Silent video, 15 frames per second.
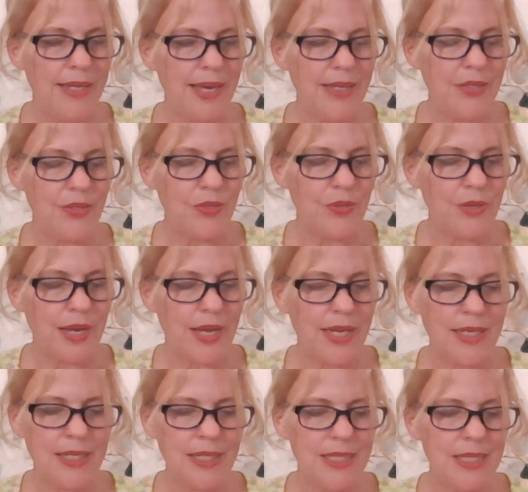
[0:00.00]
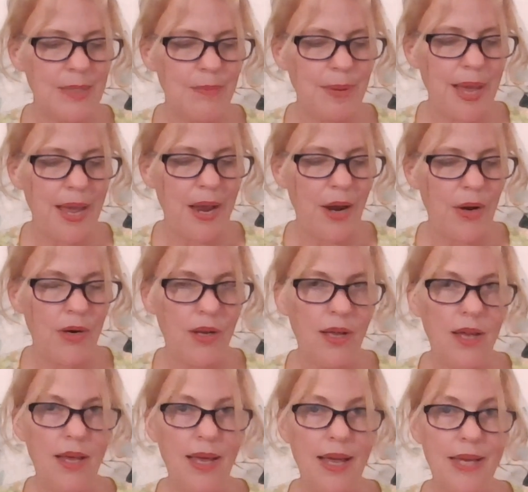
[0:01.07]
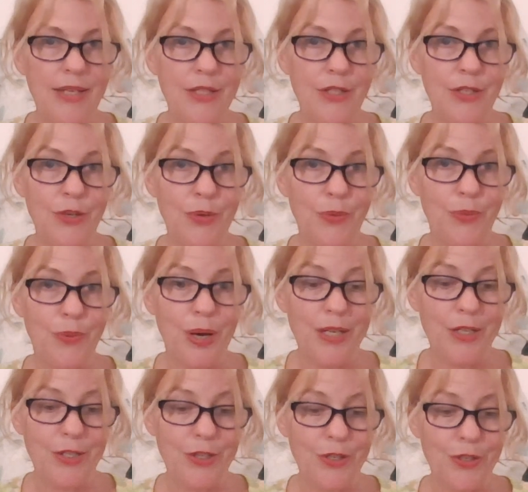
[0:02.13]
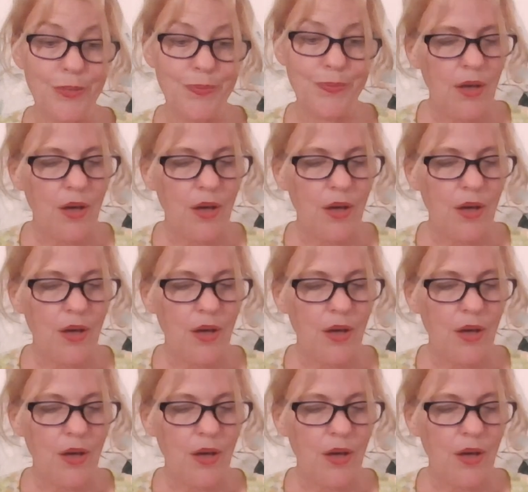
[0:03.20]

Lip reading: yesterday in despair, and no wonder.